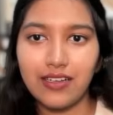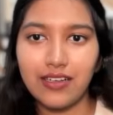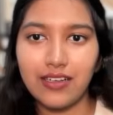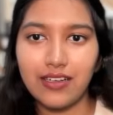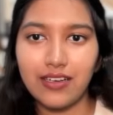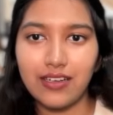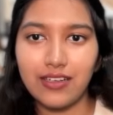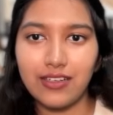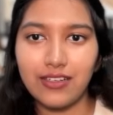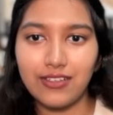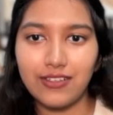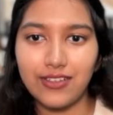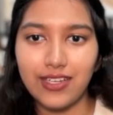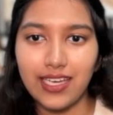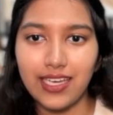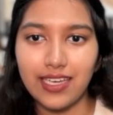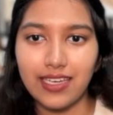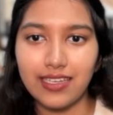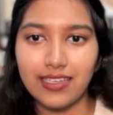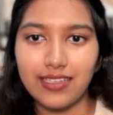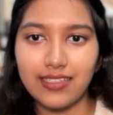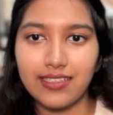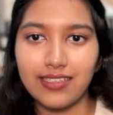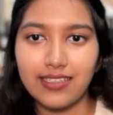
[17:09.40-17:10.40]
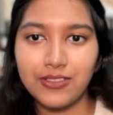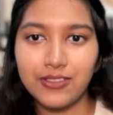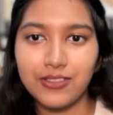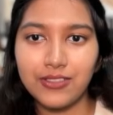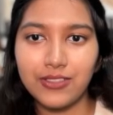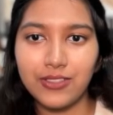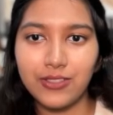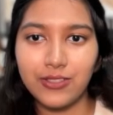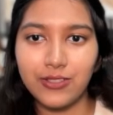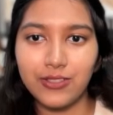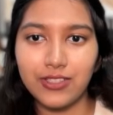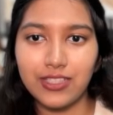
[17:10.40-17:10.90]
Alright,
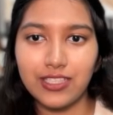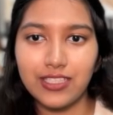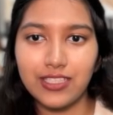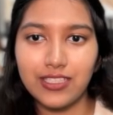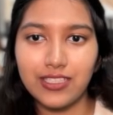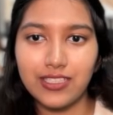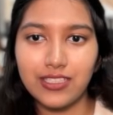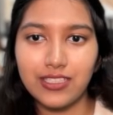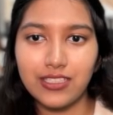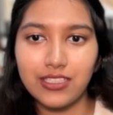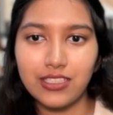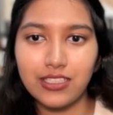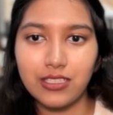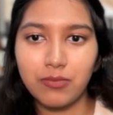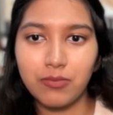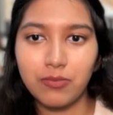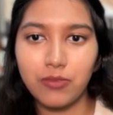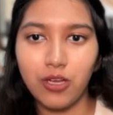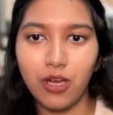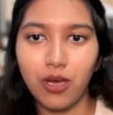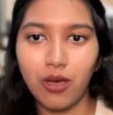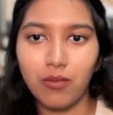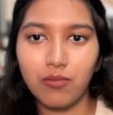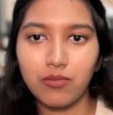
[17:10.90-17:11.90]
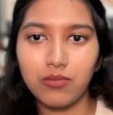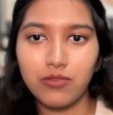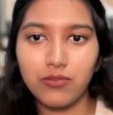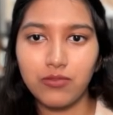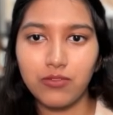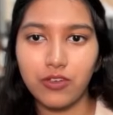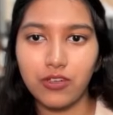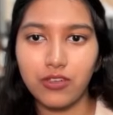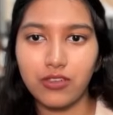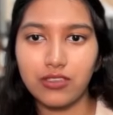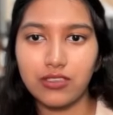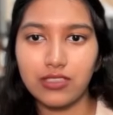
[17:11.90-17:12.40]
so here's the prompt
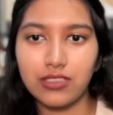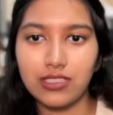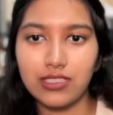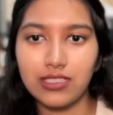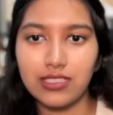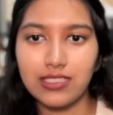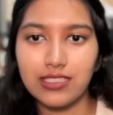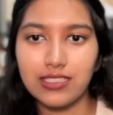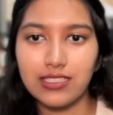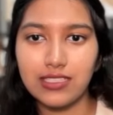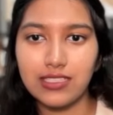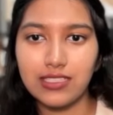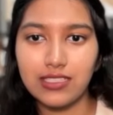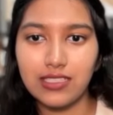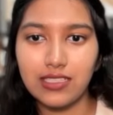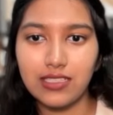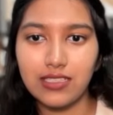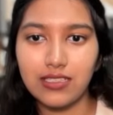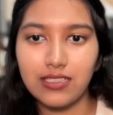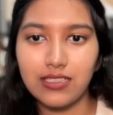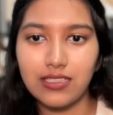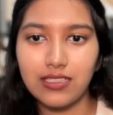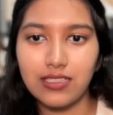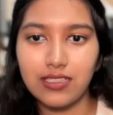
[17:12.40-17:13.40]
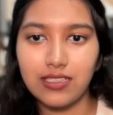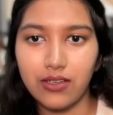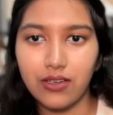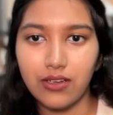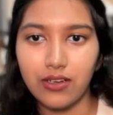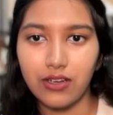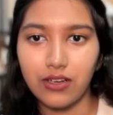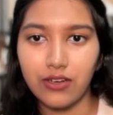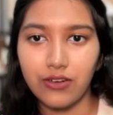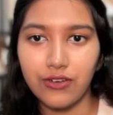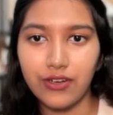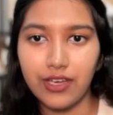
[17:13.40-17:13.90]
for the assistant.
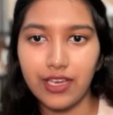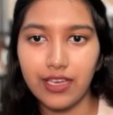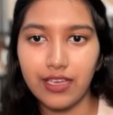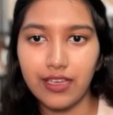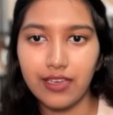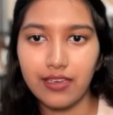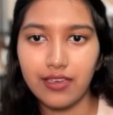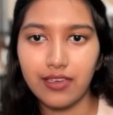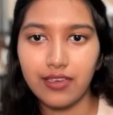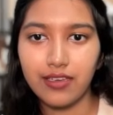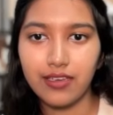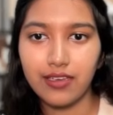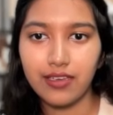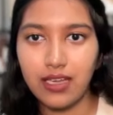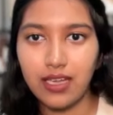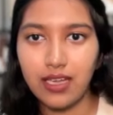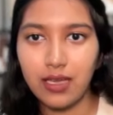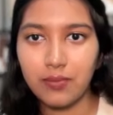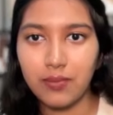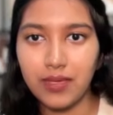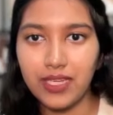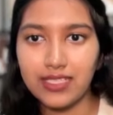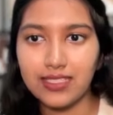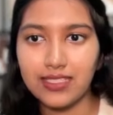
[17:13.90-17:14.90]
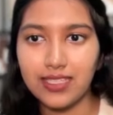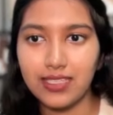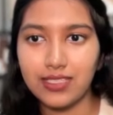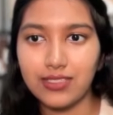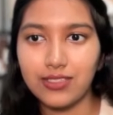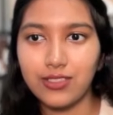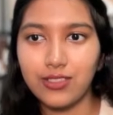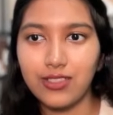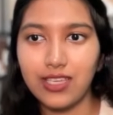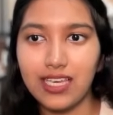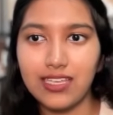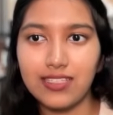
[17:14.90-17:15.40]
Alright, amazing.
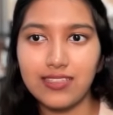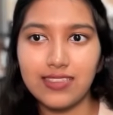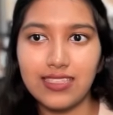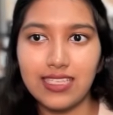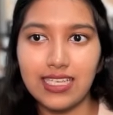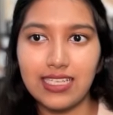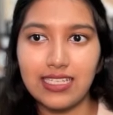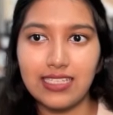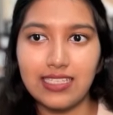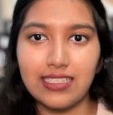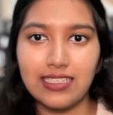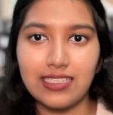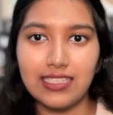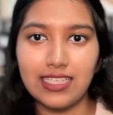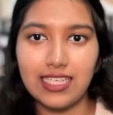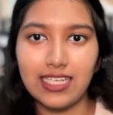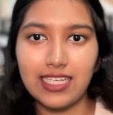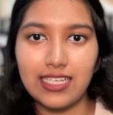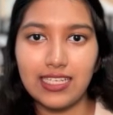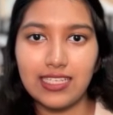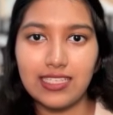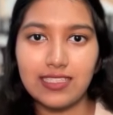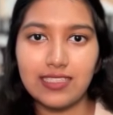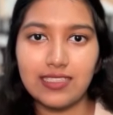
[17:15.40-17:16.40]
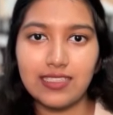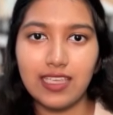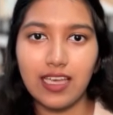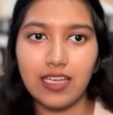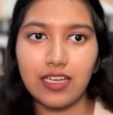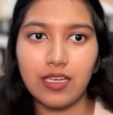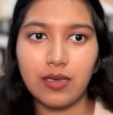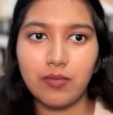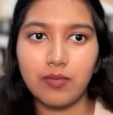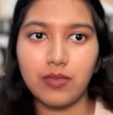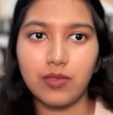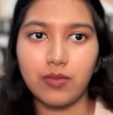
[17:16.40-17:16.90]
So yes, it did
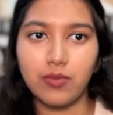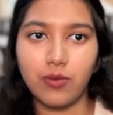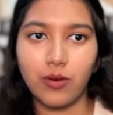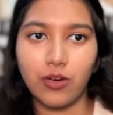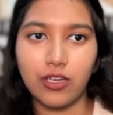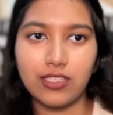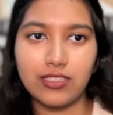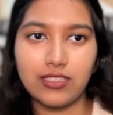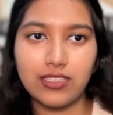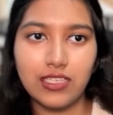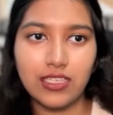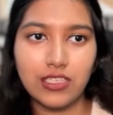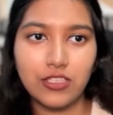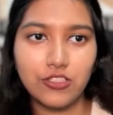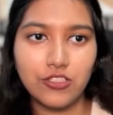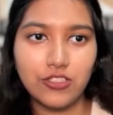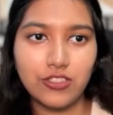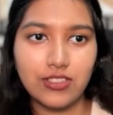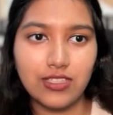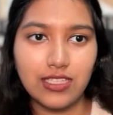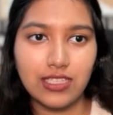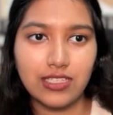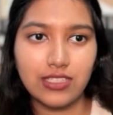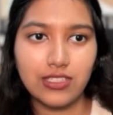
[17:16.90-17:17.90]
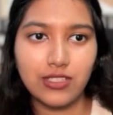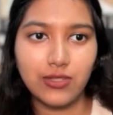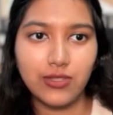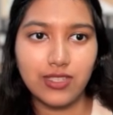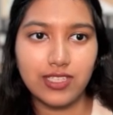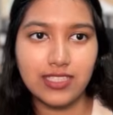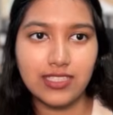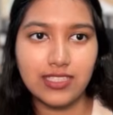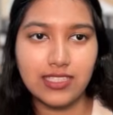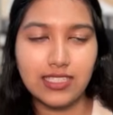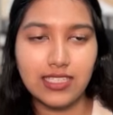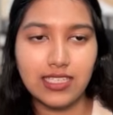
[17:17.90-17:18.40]
set up the voice agent, as you
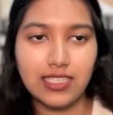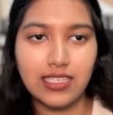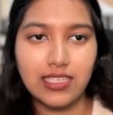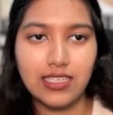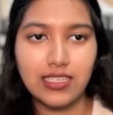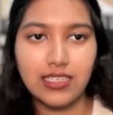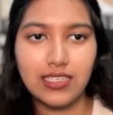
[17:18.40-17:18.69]
can see.